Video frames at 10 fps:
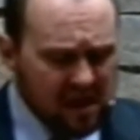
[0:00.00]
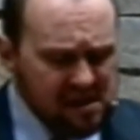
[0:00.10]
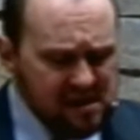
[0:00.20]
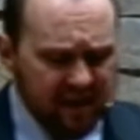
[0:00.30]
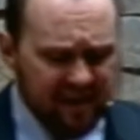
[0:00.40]

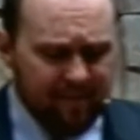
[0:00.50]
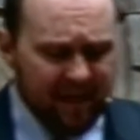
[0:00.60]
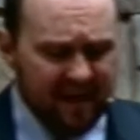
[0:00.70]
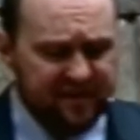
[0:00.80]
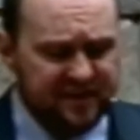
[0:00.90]
Now, in the
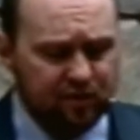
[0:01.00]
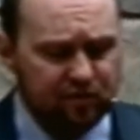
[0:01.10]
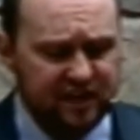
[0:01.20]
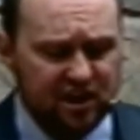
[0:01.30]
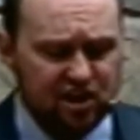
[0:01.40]
Metaphysical
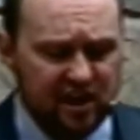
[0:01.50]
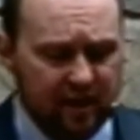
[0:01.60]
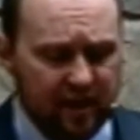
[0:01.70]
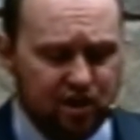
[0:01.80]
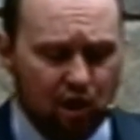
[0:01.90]

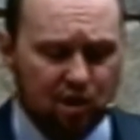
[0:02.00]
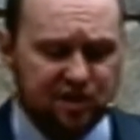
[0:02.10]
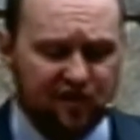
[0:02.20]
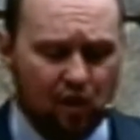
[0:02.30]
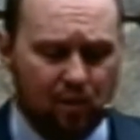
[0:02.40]
Dictionary, Charles
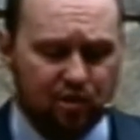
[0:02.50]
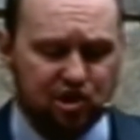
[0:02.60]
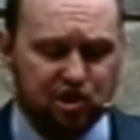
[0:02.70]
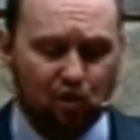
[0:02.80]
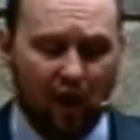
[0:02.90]
Fillmore
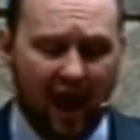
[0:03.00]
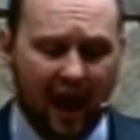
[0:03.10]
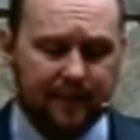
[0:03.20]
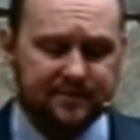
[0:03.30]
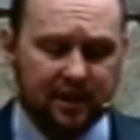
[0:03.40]

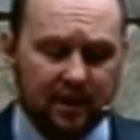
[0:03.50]
describes